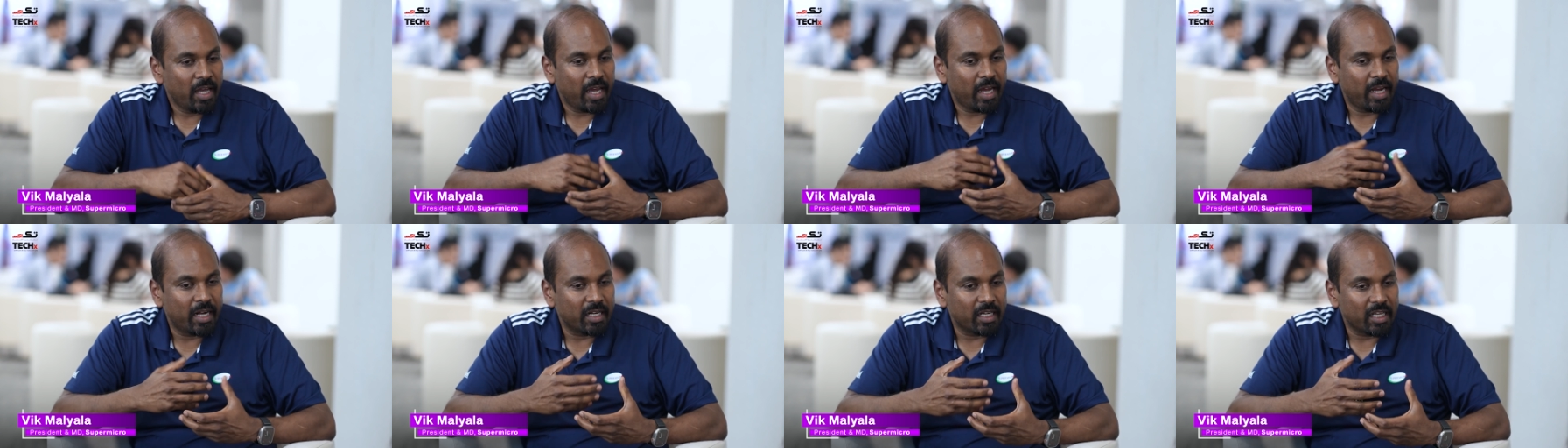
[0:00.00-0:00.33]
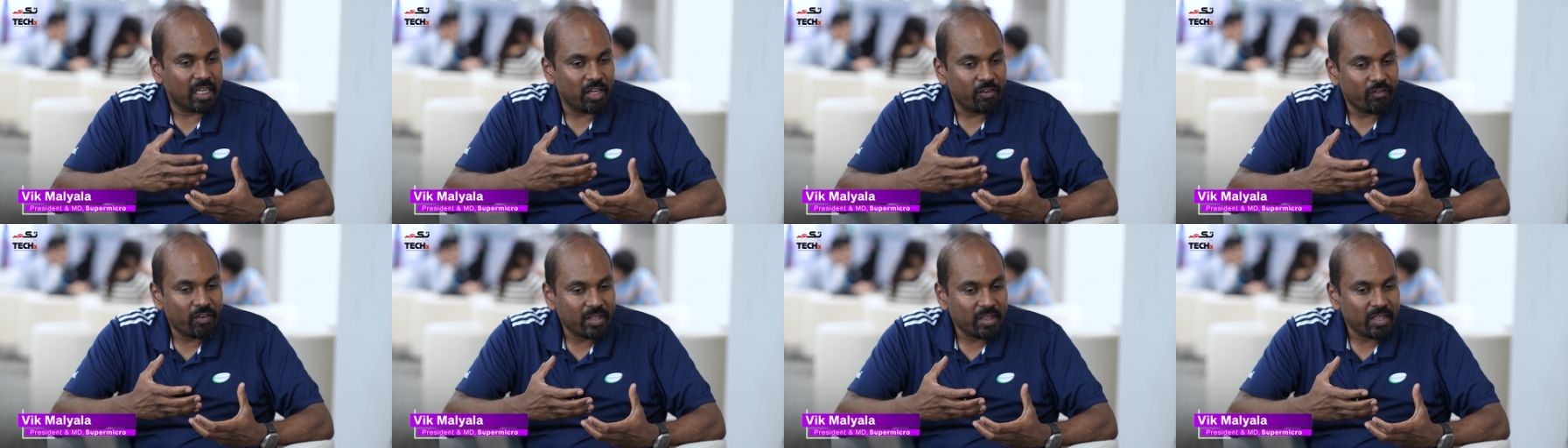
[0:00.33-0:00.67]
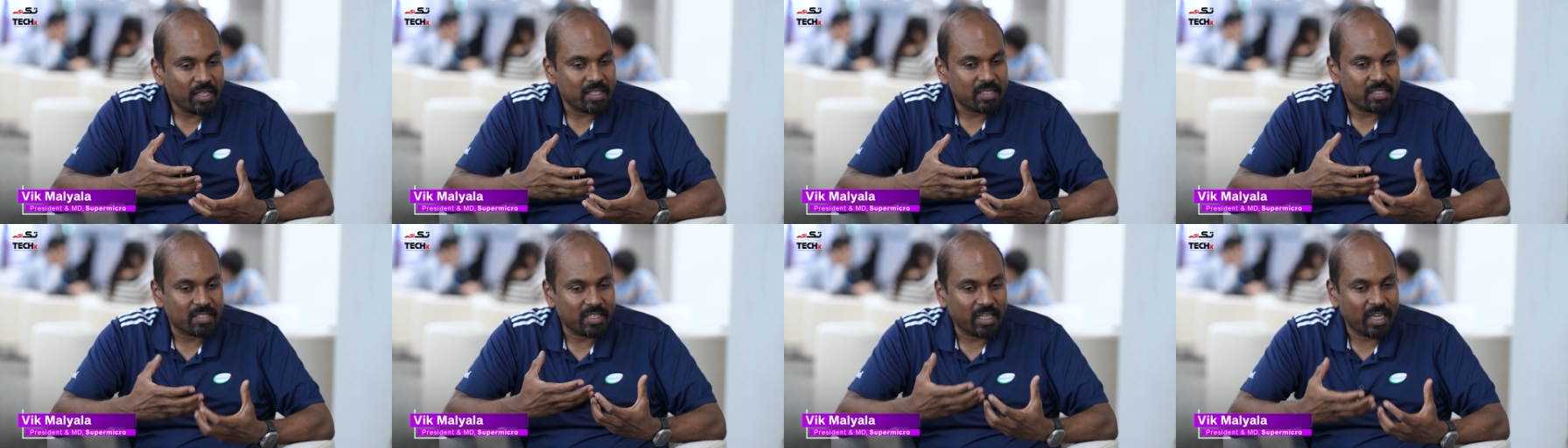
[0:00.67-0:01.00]
And given
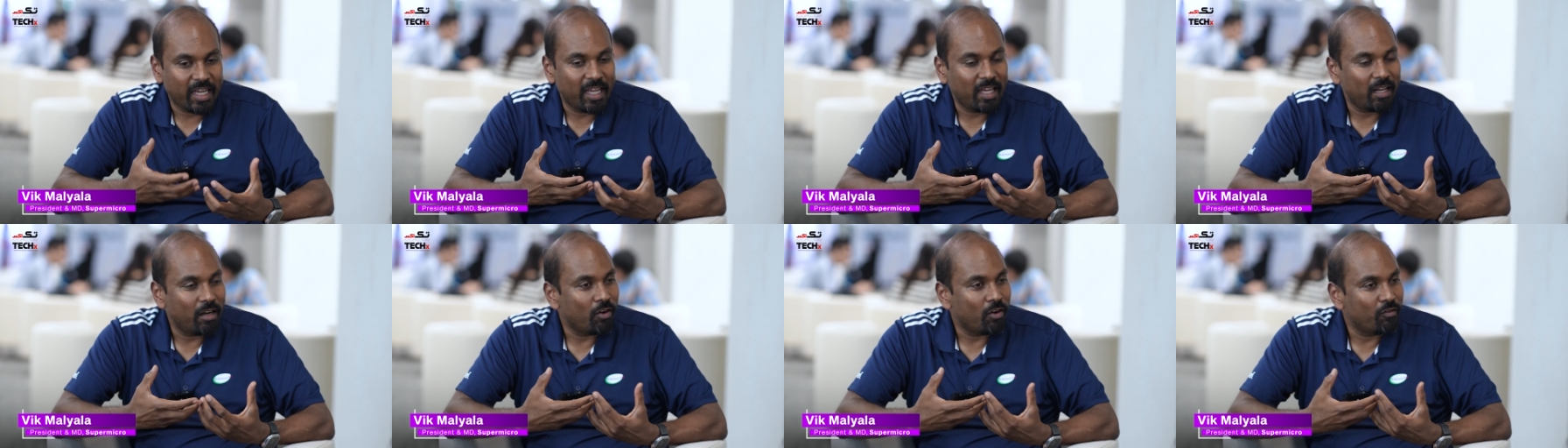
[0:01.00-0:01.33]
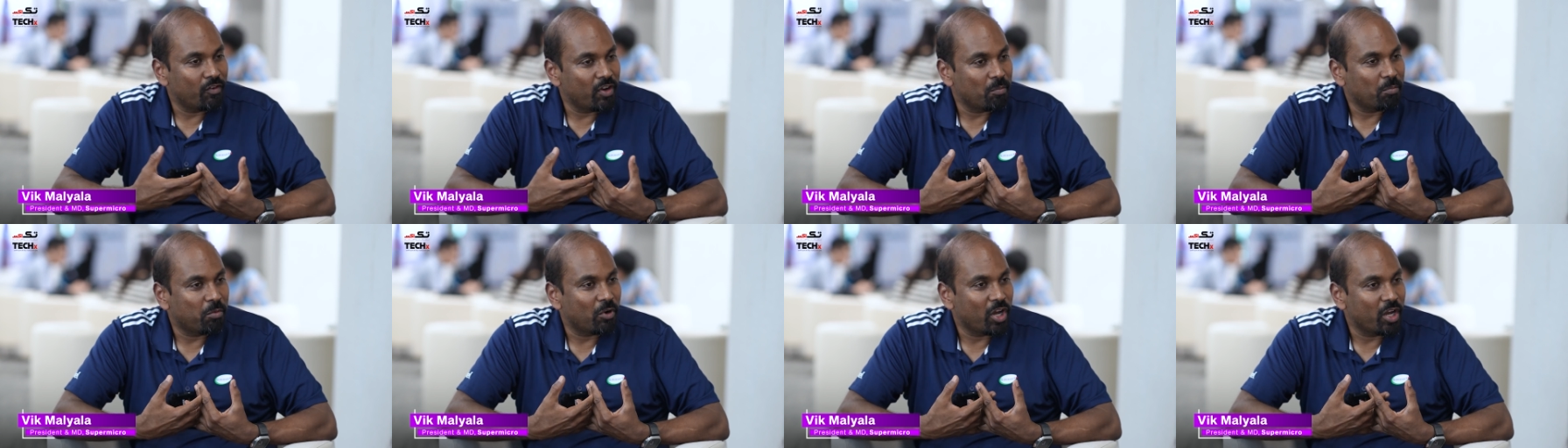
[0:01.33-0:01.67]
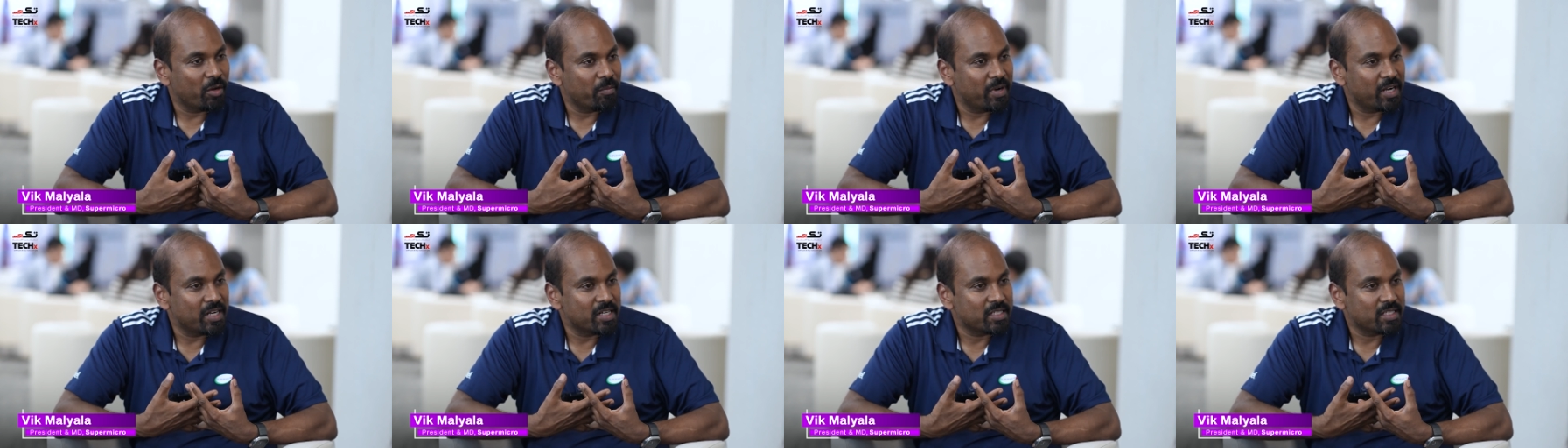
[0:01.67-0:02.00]
the scale of
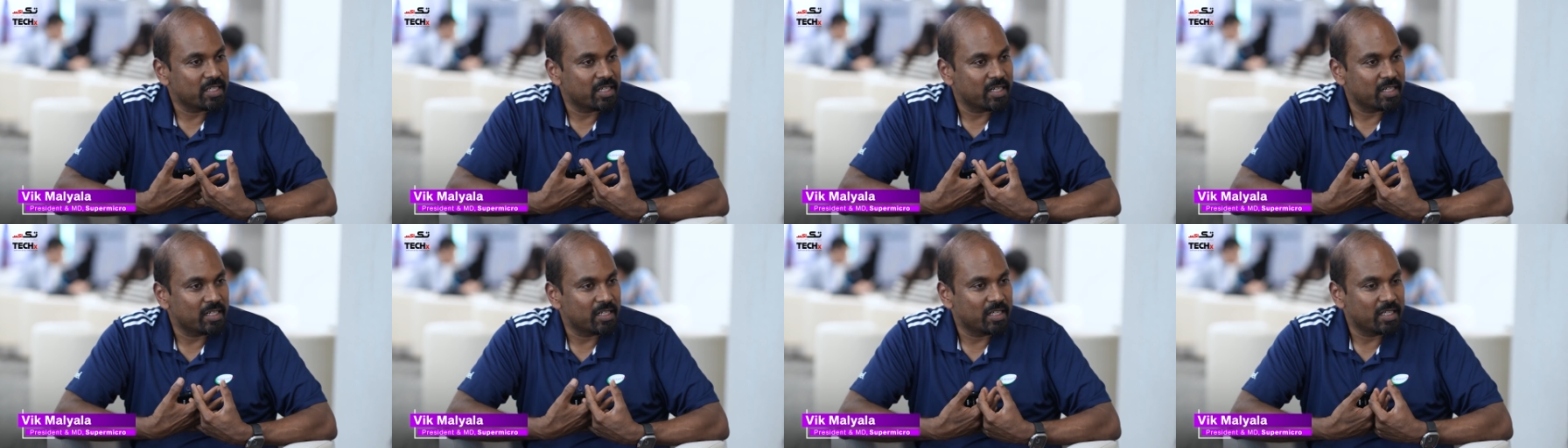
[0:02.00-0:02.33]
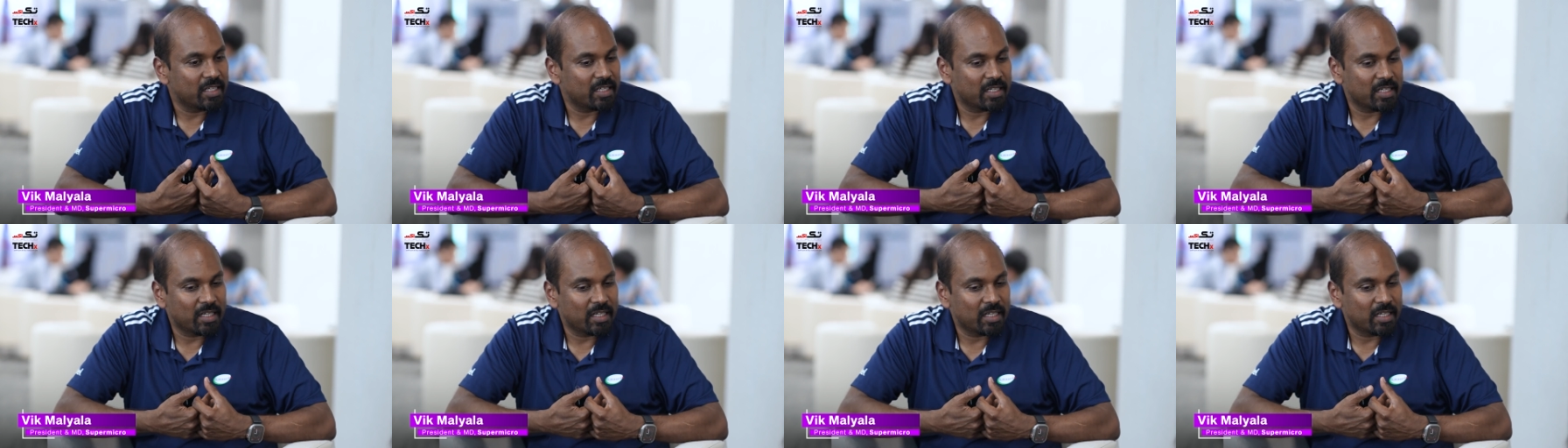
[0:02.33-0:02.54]
deployments and